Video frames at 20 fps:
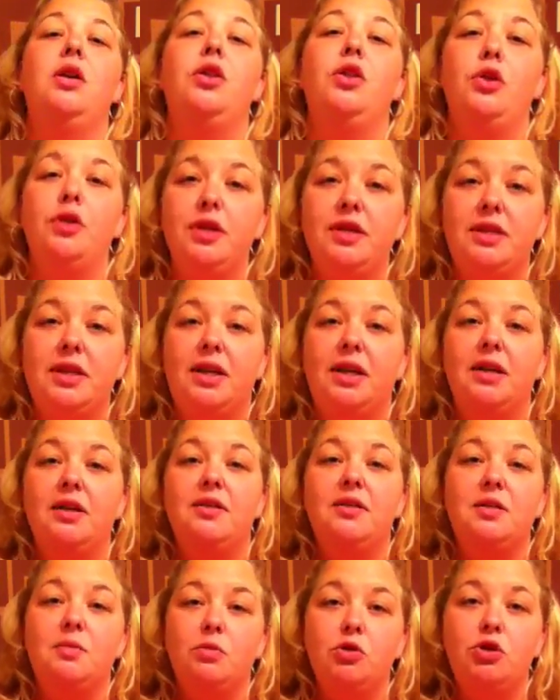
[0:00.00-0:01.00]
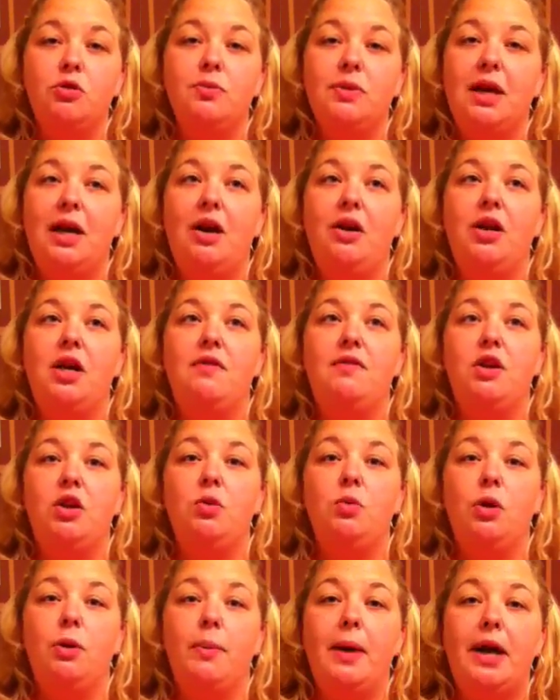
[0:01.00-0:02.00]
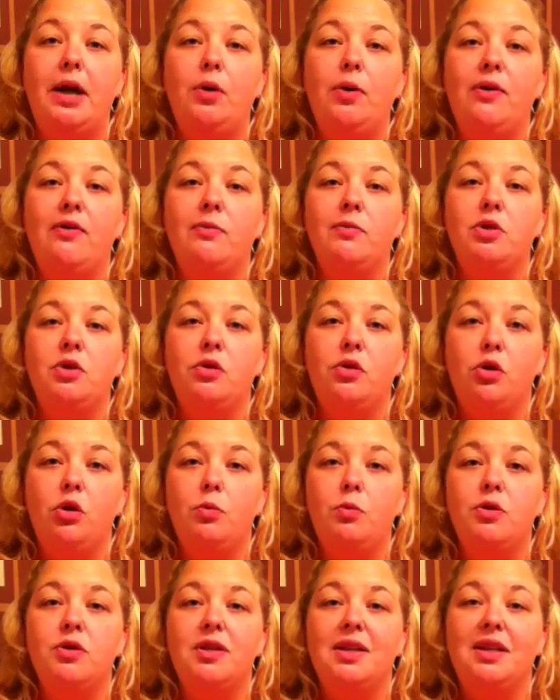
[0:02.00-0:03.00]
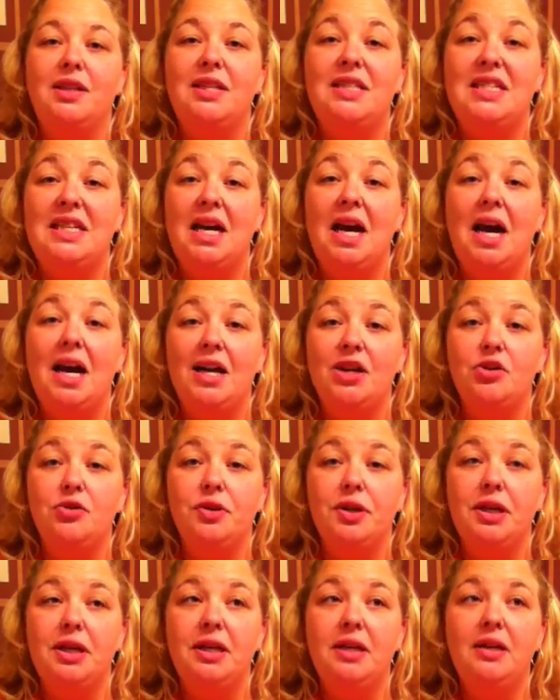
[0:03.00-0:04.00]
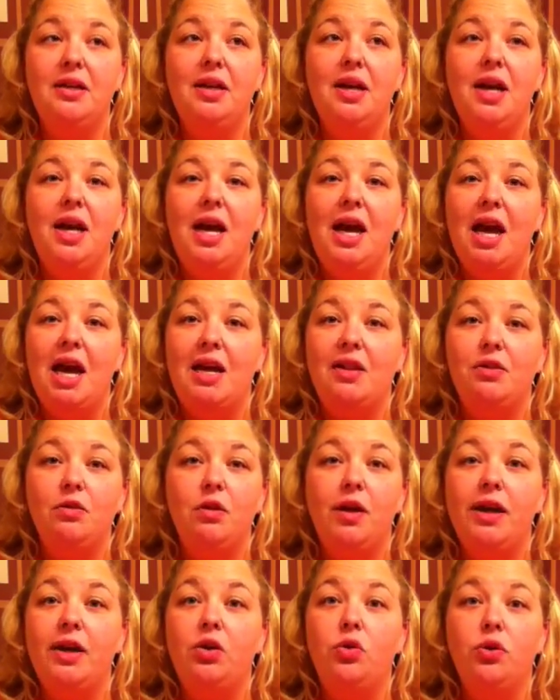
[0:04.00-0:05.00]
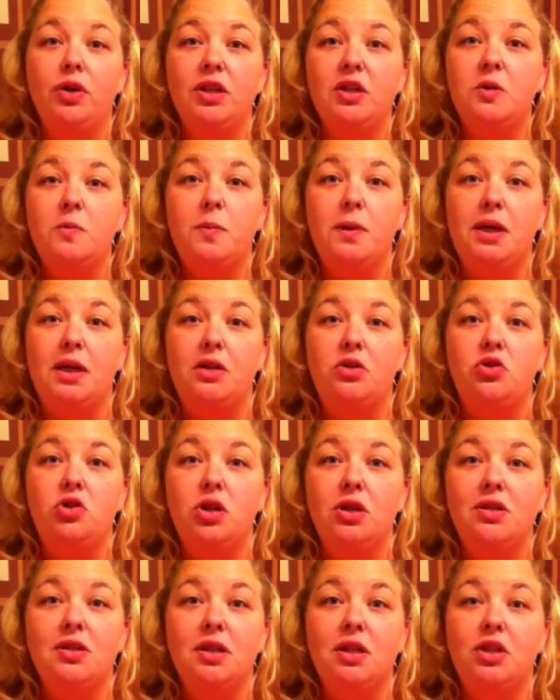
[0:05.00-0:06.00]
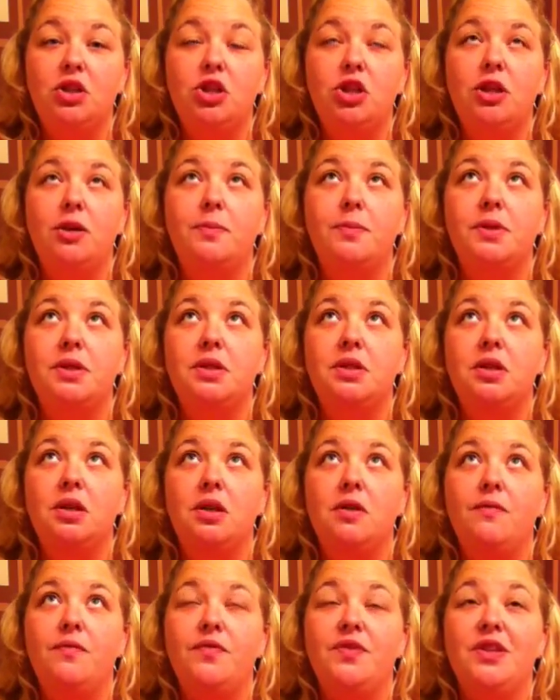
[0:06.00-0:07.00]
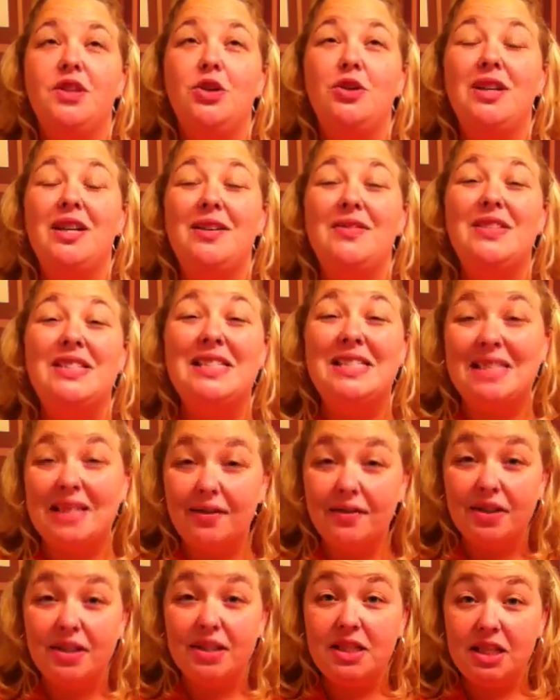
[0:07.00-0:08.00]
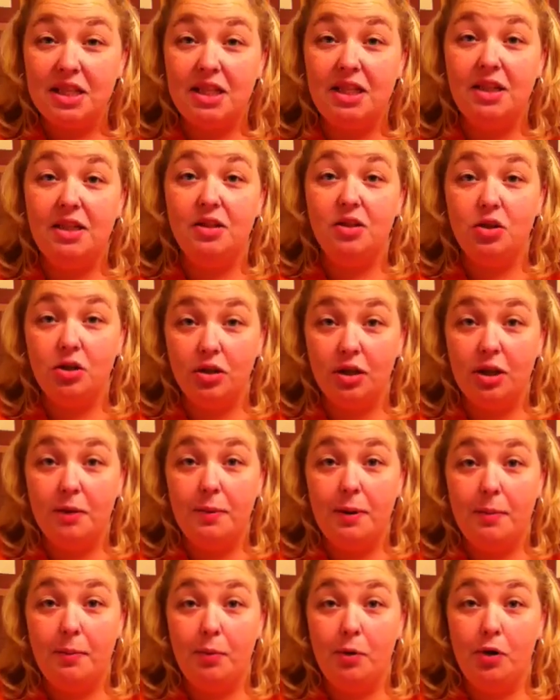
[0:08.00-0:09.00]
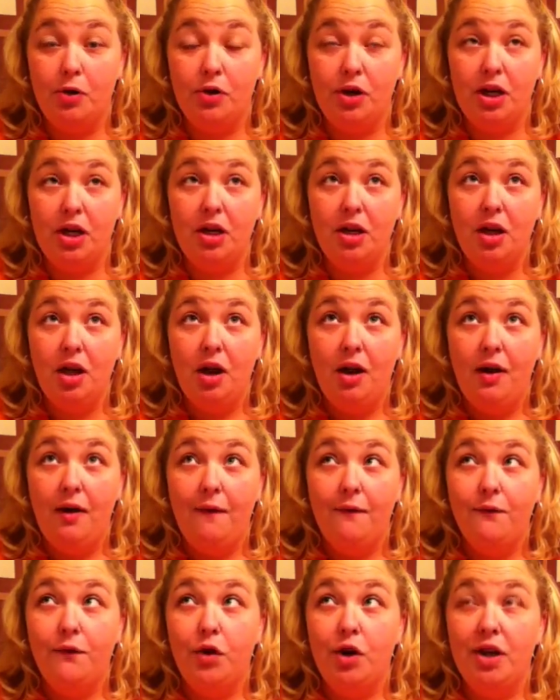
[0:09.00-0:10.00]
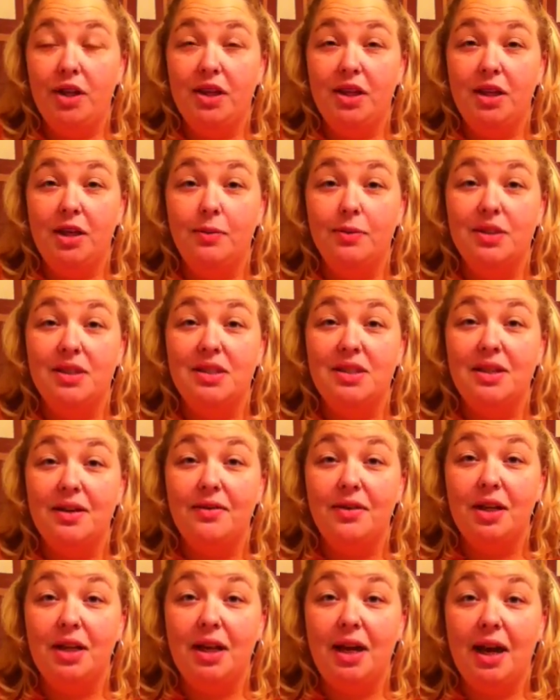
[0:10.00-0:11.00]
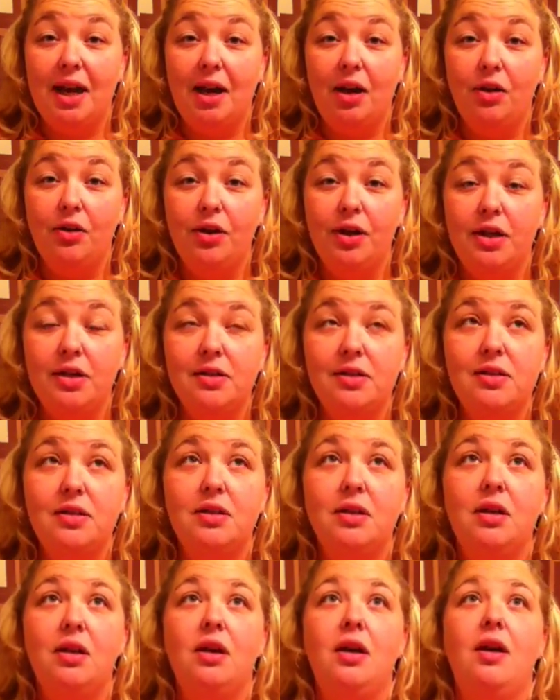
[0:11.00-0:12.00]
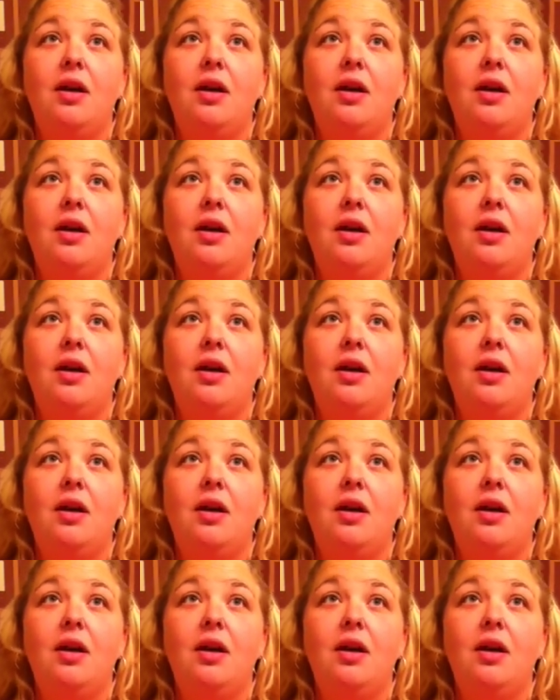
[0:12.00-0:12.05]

30 seconds, smush them down, and then you want to microwave them until they're almost like dehydrated, and they're like crispy, just like chips. You can have 17 turkey pepperoni for, I think it was 70 calories.